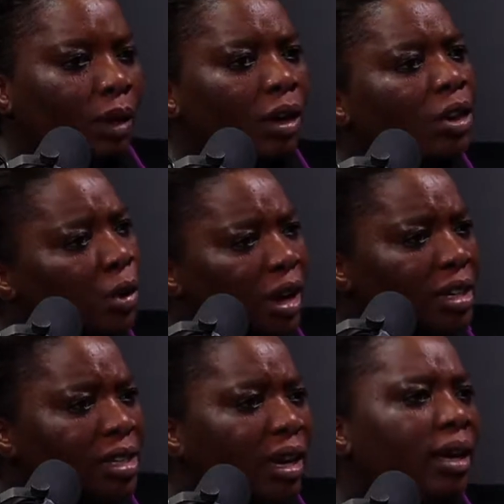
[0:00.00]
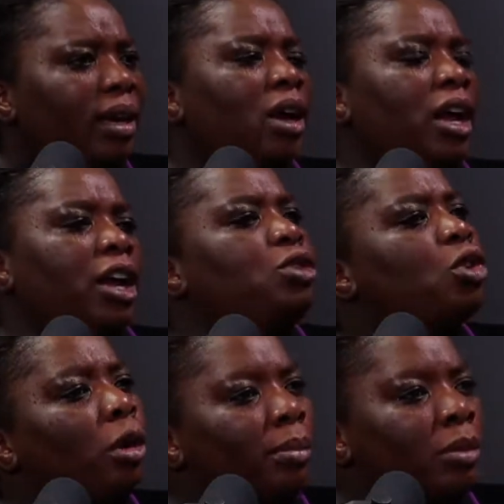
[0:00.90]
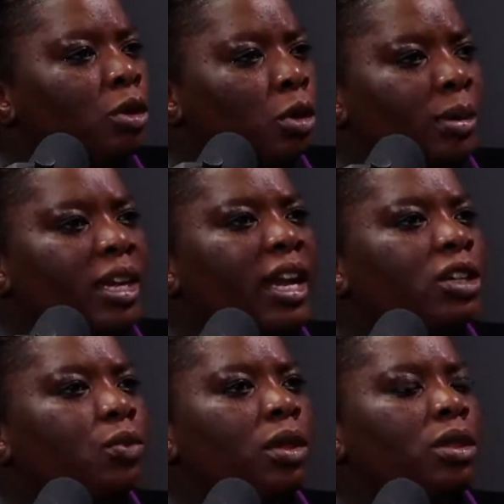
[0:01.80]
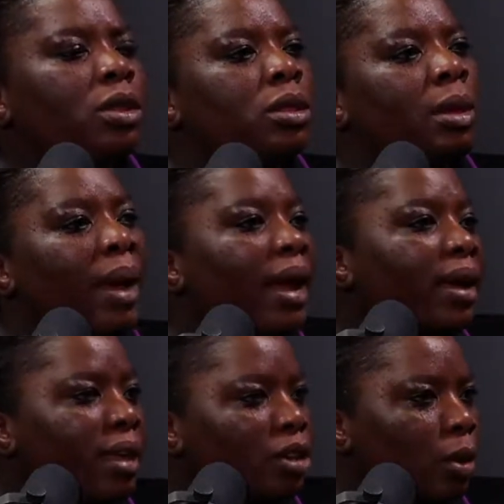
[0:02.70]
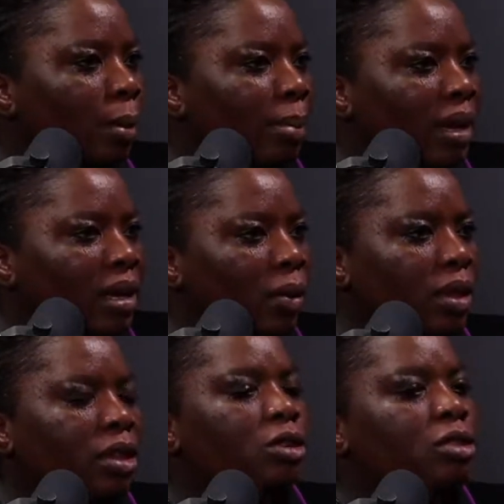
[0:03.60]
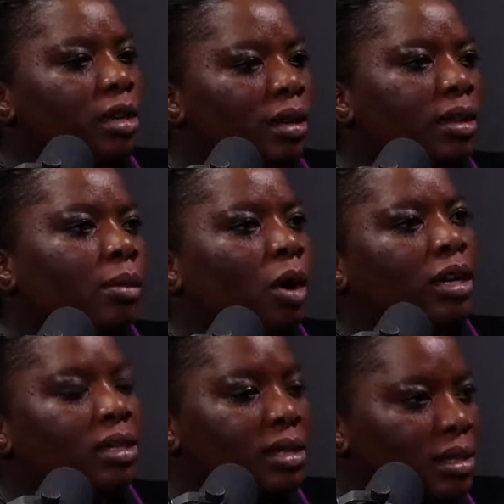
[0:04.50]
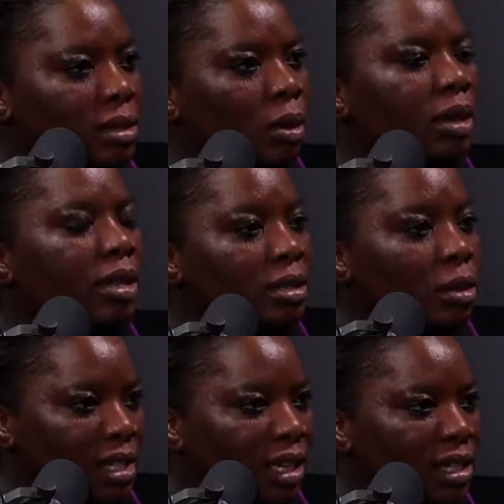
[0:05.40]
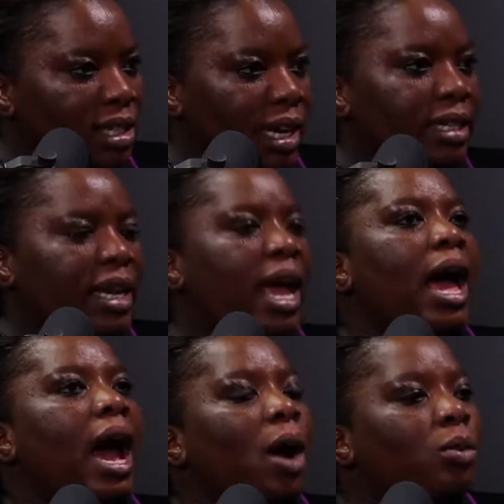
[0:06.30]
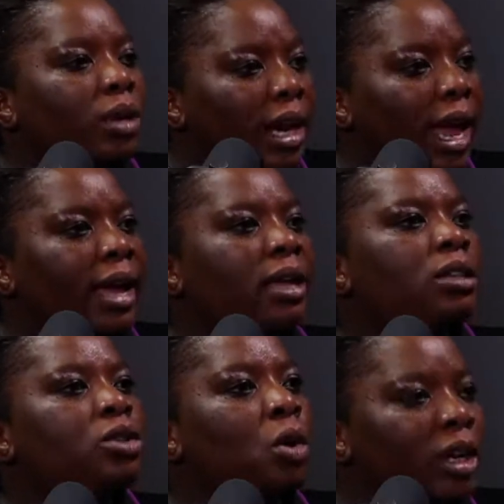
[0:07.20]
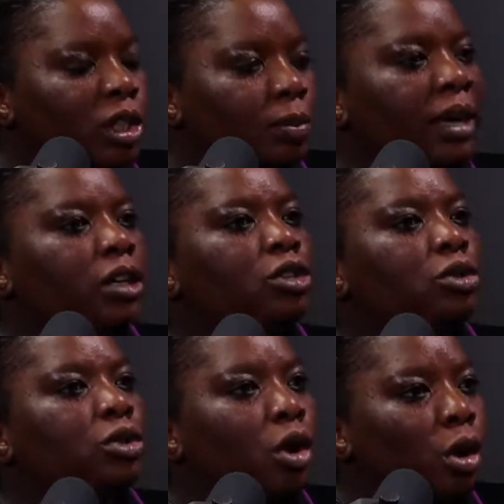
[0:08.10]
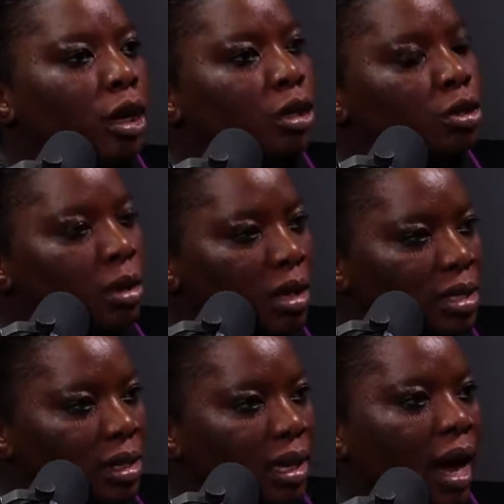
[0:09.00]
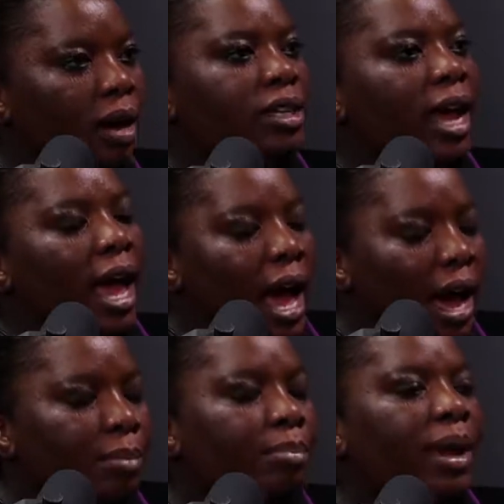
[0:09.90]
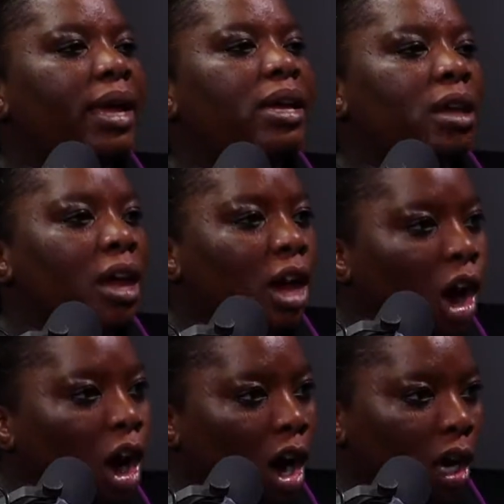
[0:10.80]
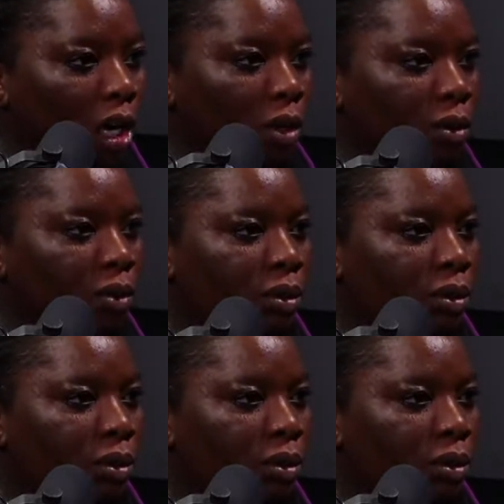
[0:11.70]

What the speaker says: creditor, and you communicate with the bank that you are banking with, and you tell them on such a date, I would like so much money to go into this account. I'm paying a car loan.